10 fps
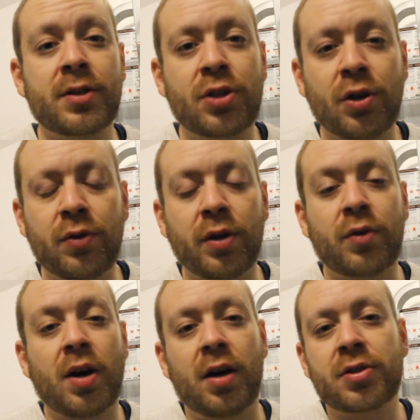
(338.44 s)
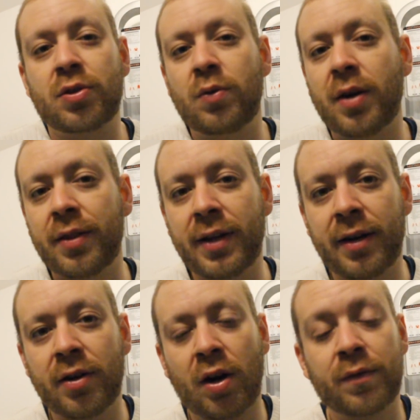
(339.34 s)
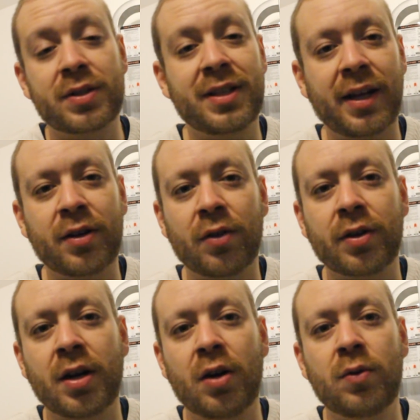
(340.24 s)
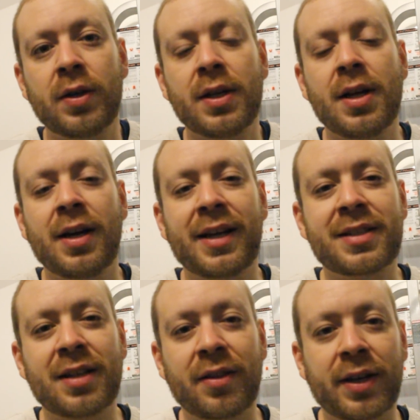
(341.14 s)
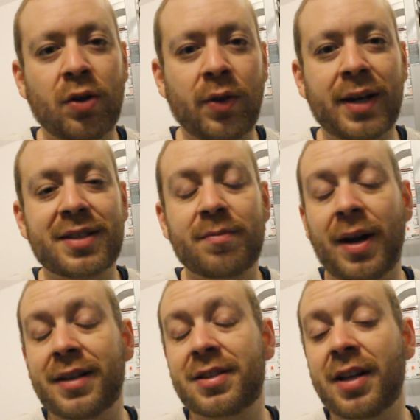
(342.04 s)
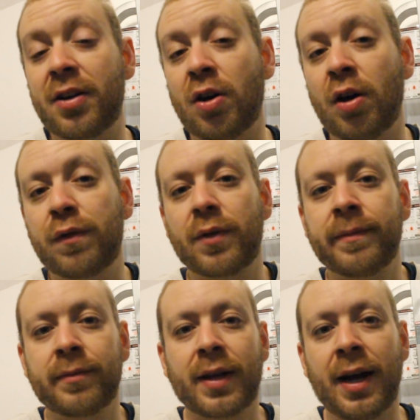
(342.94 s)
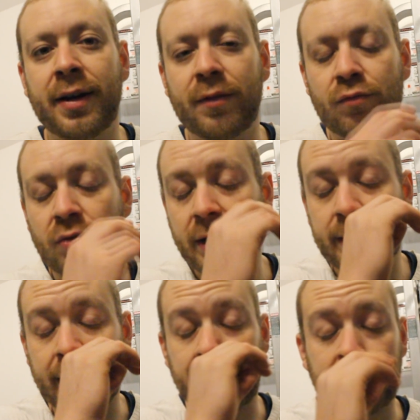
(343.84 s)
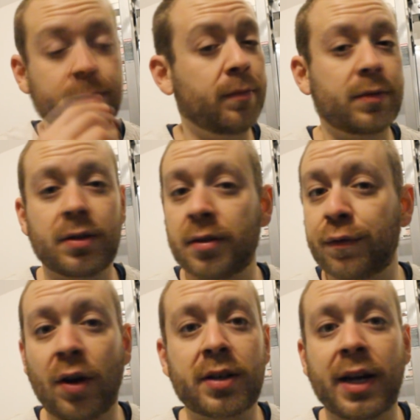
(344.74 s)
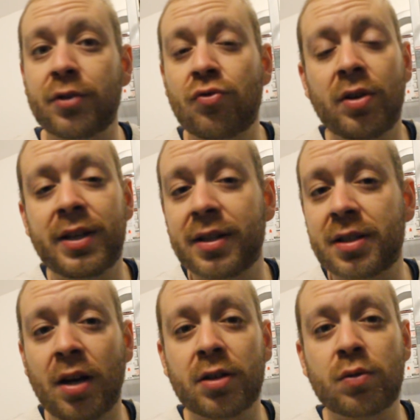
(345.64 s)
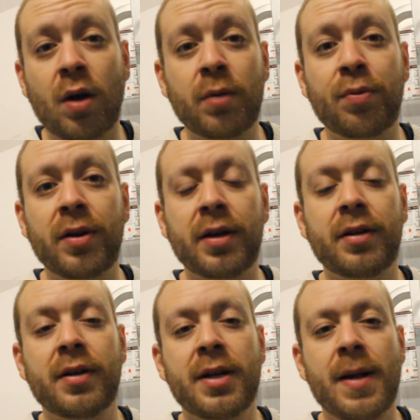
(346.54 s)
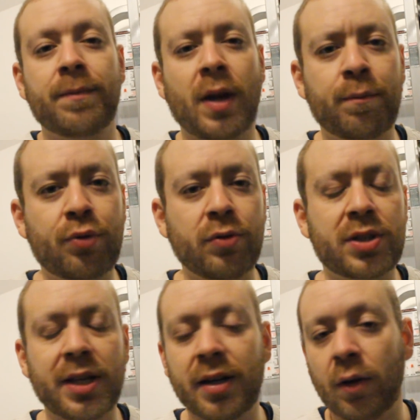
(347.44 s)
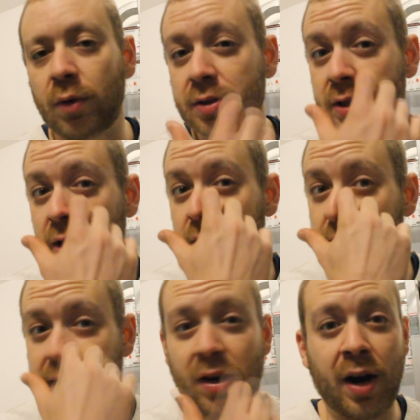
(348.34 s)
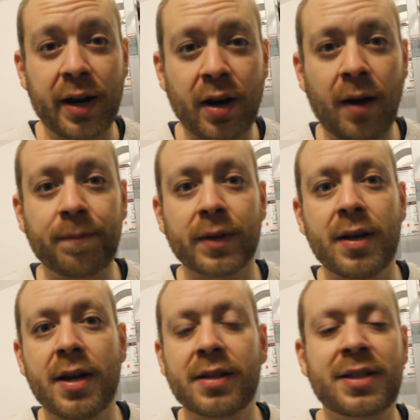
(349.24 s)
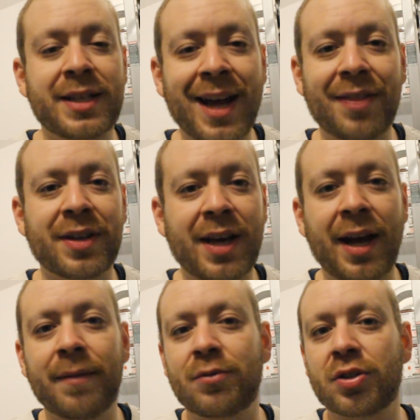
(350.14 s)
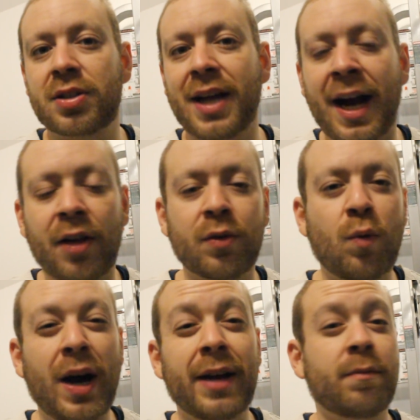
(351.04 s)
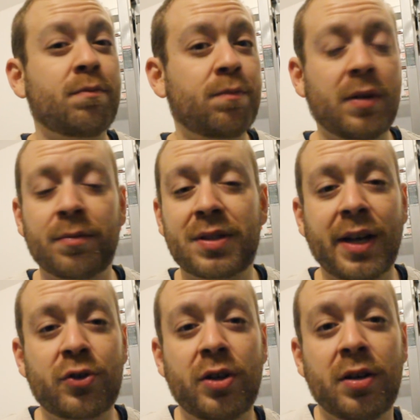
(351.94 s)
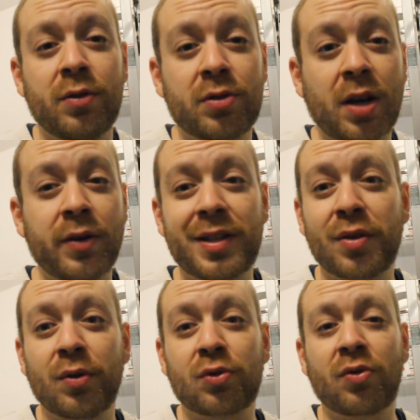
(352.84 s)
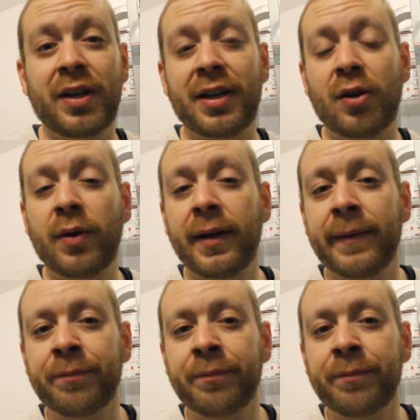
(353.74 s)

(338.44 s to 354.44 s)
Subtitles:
to Newcastle. And then, obviously, they got the goal. Leicester, they got that man sent off. And it really did, the floodgates really did start to open. And Bruce didn't know what to do to tighten up, to get the game just out the way and potentially lose only 2 or 3-0.